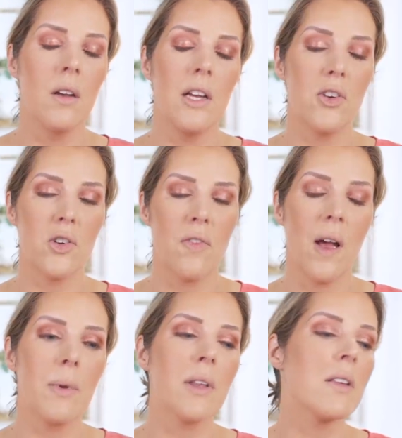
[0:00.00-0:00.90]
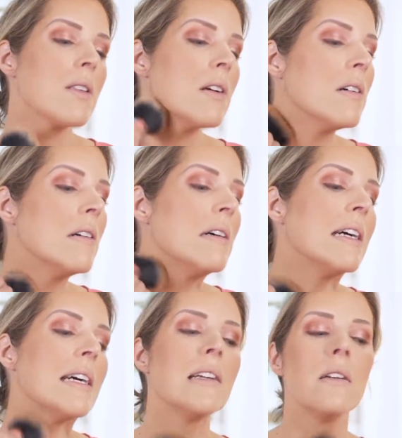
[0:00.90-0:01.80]
he's just fabulous.
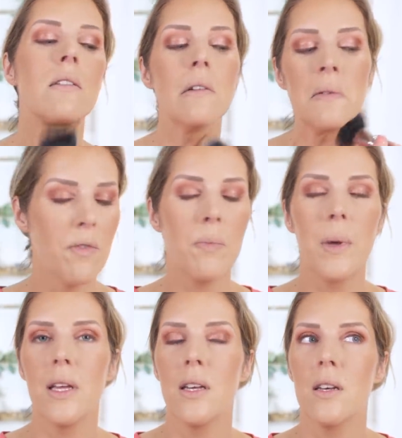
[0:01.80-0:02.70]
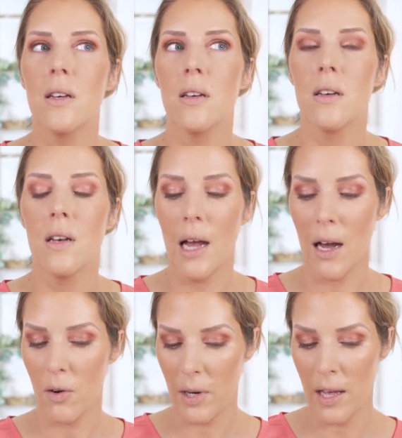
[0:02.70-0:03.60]
And we've been
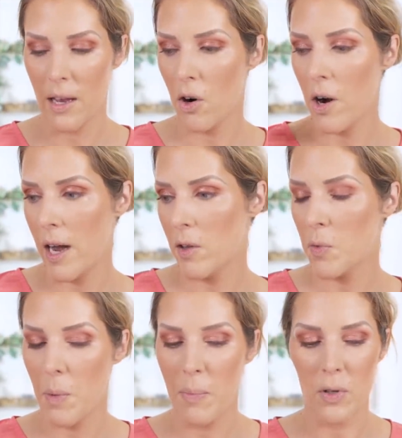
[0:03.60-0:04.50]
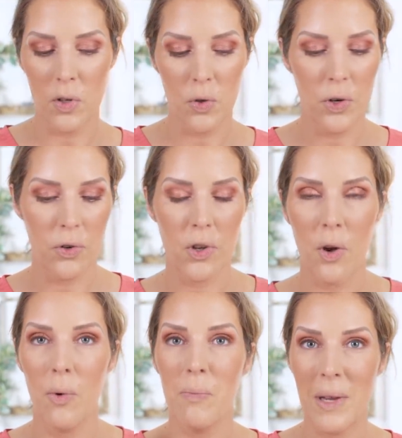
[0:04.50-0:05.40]
out at our house we built two years
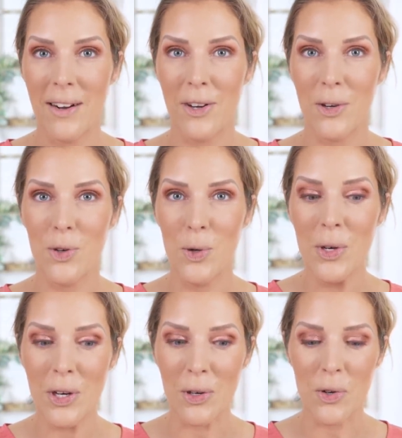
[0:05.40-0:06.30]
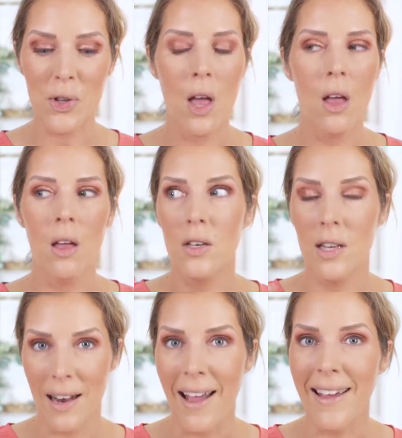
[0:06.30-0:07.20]
ago. We've been out here two years
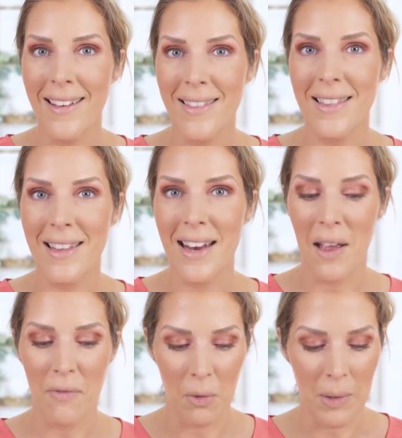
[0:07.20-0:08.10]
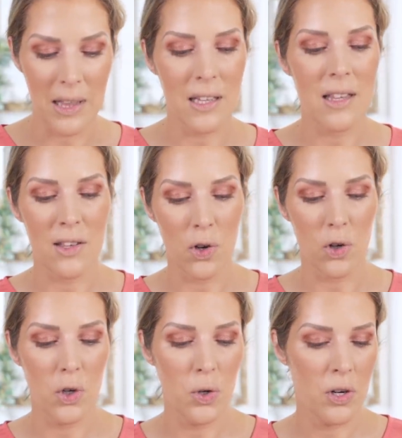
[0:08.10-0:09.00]
today. The day I'm filming this is our
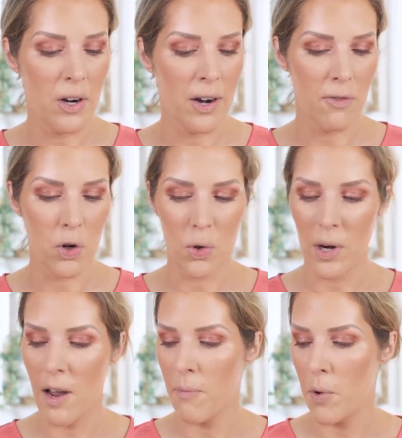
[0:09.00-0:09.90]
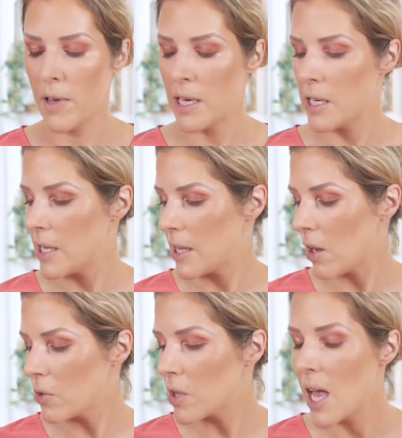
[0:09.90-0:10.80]
two year anniversary of moving into this
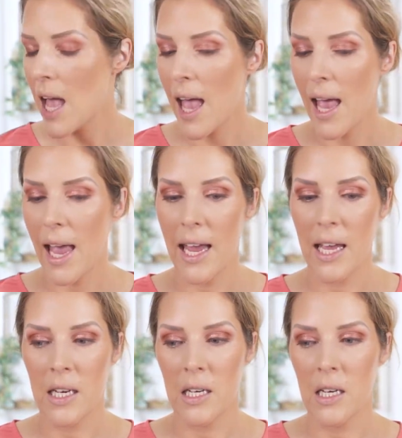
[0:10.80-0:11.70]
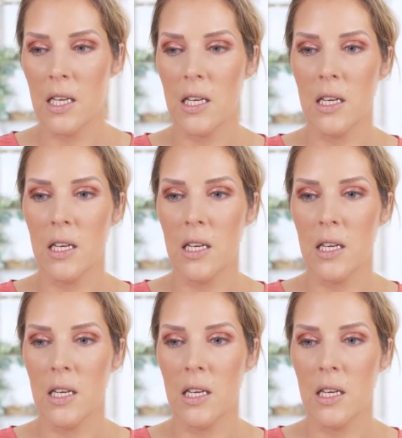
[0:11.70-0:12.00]
house. And